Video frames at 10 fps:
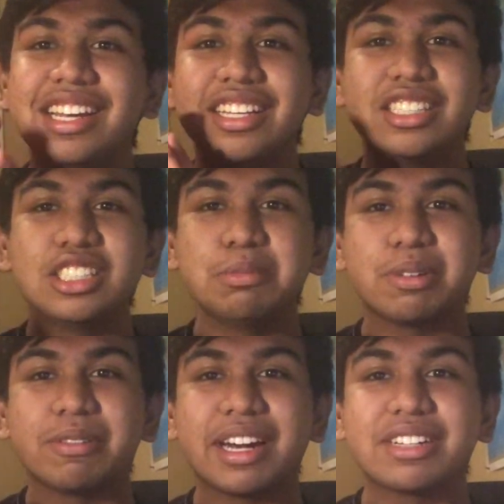
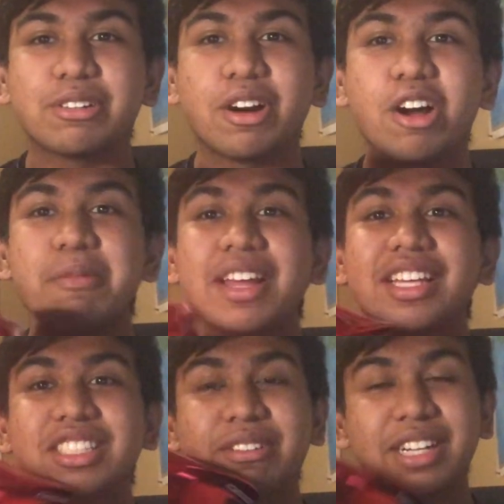Super red chrome.
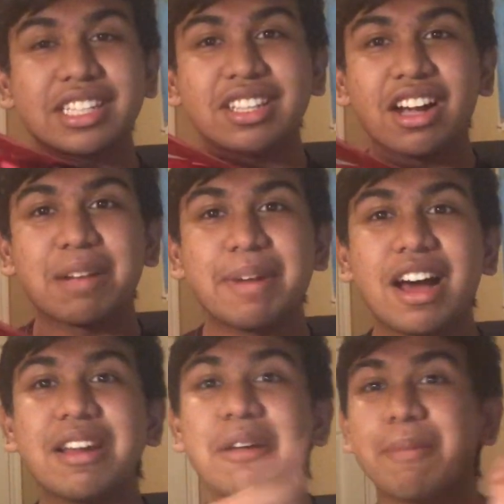So we're going to talk about